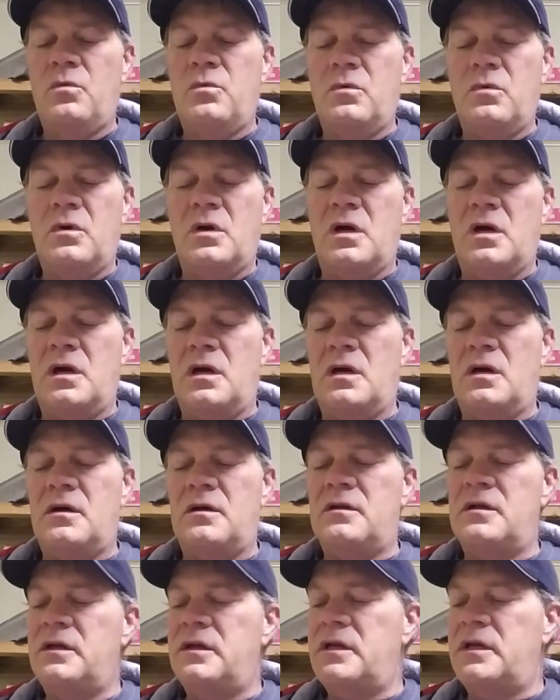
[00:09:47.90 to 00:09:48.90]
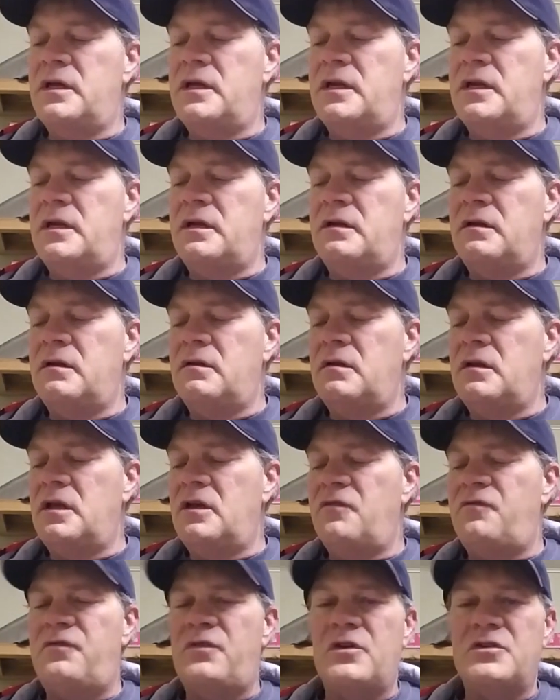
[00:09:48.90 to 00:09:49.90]
and
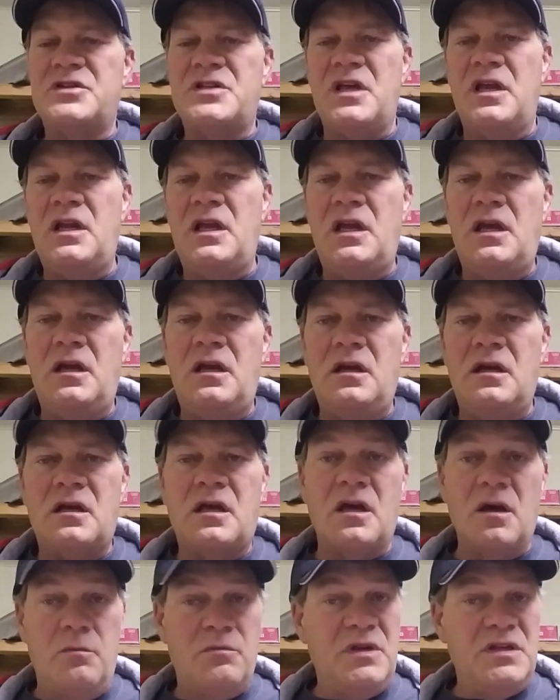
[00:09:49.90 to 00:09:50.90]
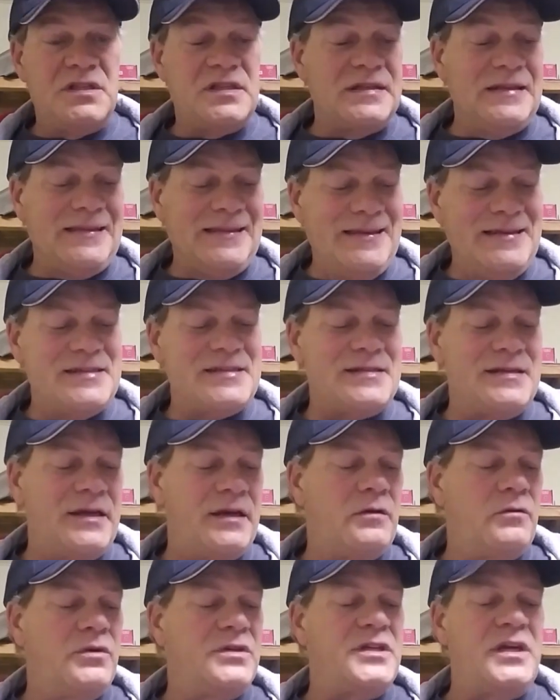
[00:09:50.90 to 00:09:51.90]
if there's any companies
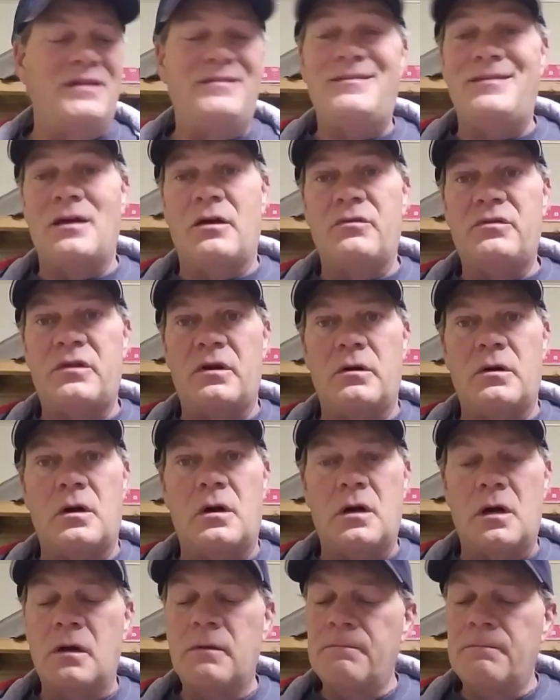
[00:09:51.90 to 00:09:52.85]
listening, which I doubt there are,